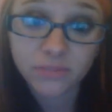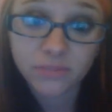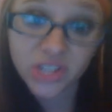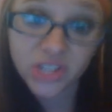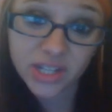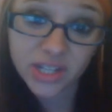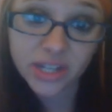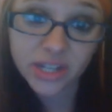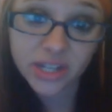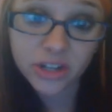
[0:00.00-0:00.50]
I'm
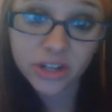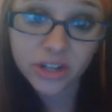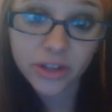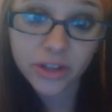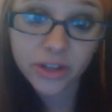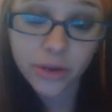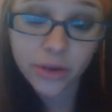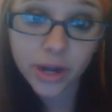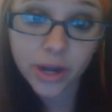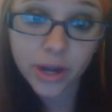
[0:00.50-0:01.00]
just letting you
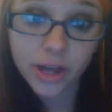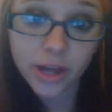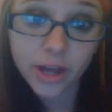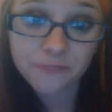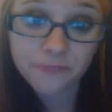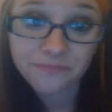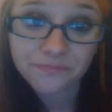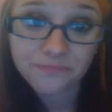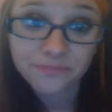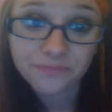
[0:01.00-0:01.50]
know that right
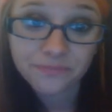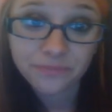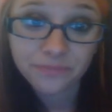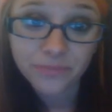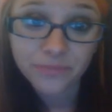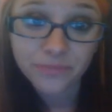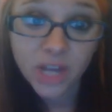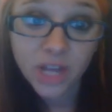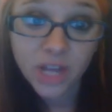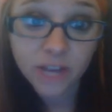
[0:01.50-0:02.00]
now.
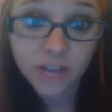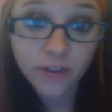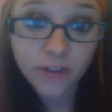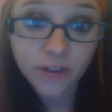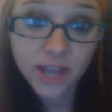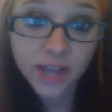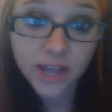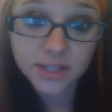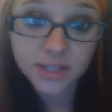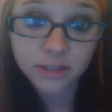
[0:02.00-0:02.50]
I
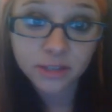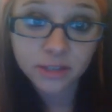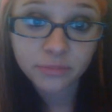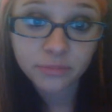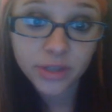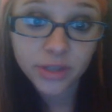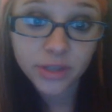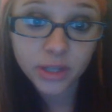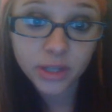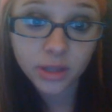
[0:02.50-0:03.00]
even asked
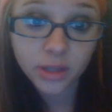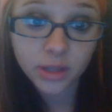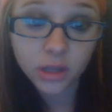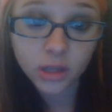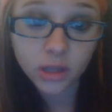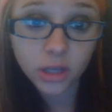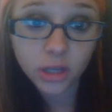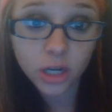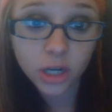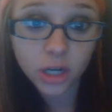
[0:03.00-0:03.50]
them in
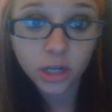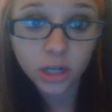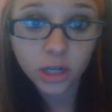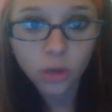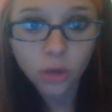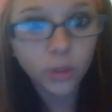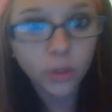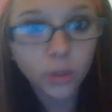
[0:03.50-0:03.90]
the ER,